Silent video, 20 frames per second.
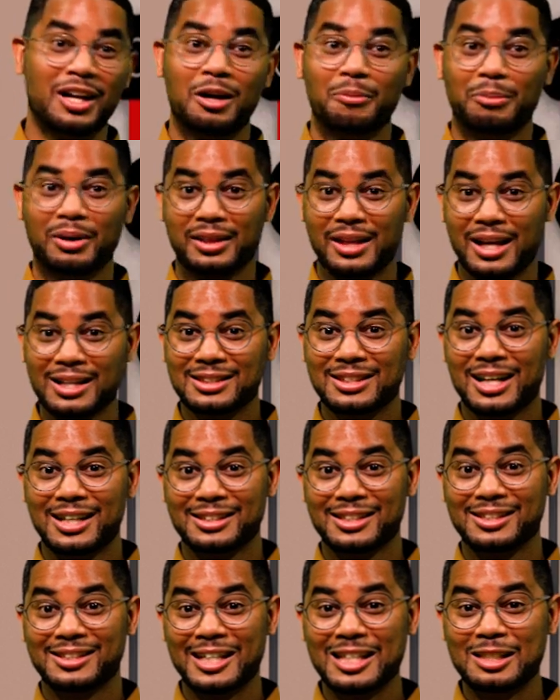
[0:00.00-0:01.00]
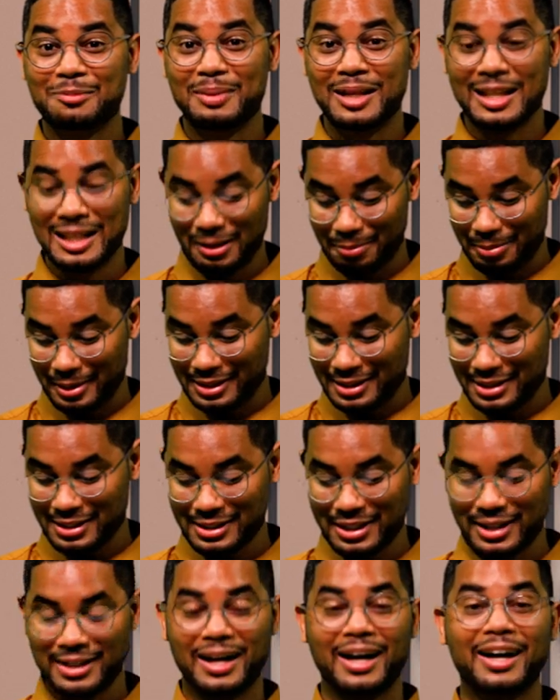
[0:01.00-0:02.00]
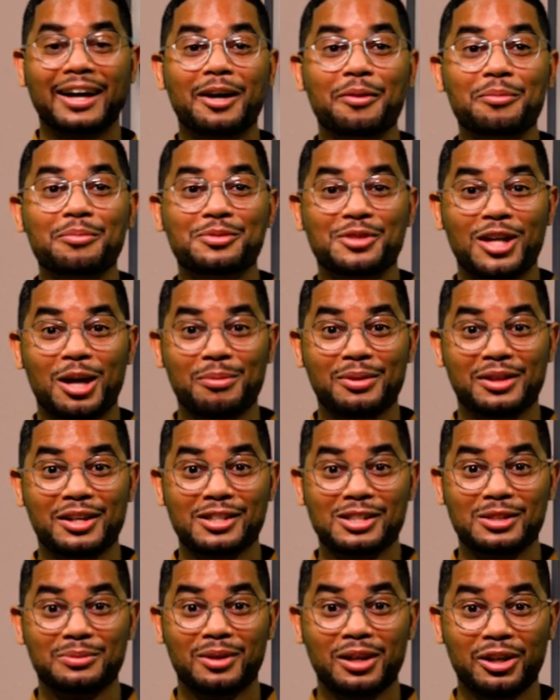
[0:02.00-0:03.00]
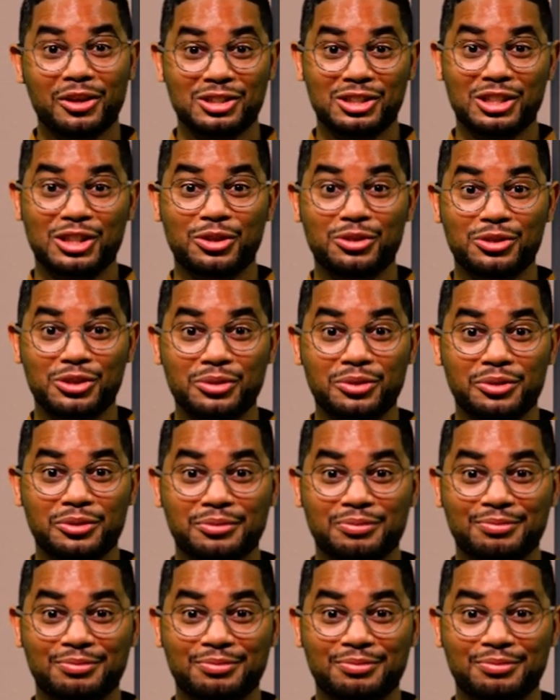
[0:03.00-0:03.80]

But thanks, guys. This is Being the Business, and I am Jamie Thurston. I'll see you soon.